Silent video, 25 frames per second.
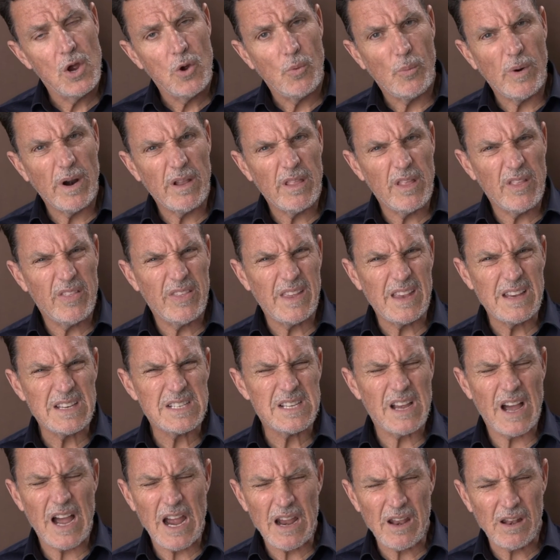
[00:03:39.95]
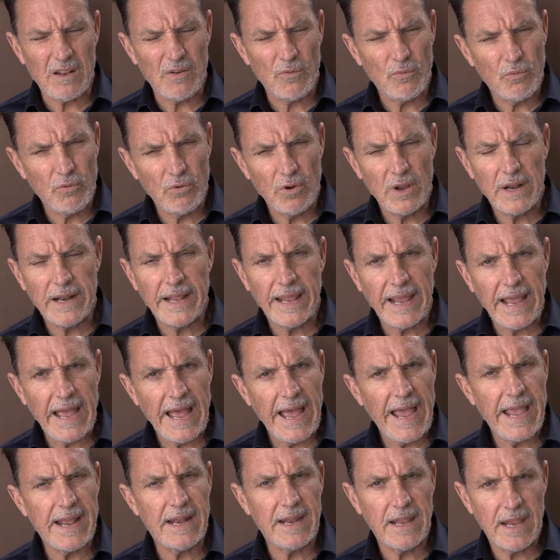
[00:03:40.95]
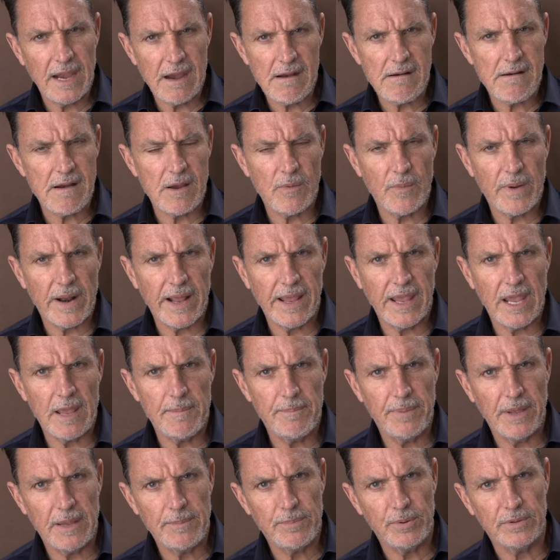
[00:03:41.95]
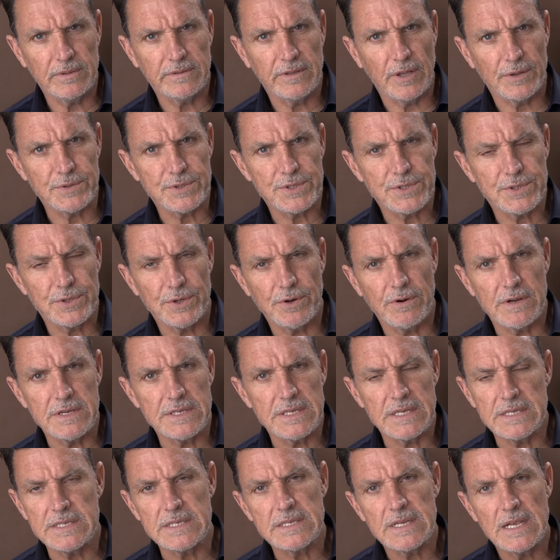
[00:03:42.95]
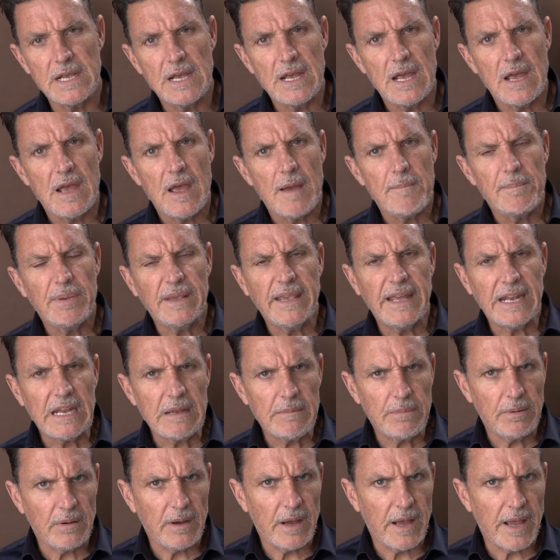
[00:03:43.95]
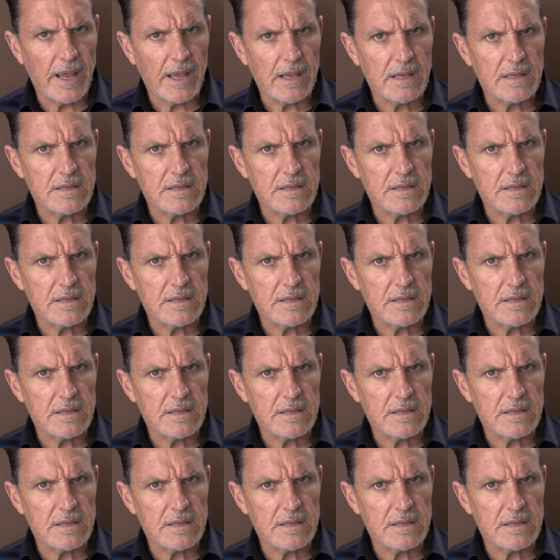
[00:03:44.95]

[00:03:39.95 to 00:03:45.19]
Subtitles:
One of the things I really hate hearing when I hear people tell stories is beginning by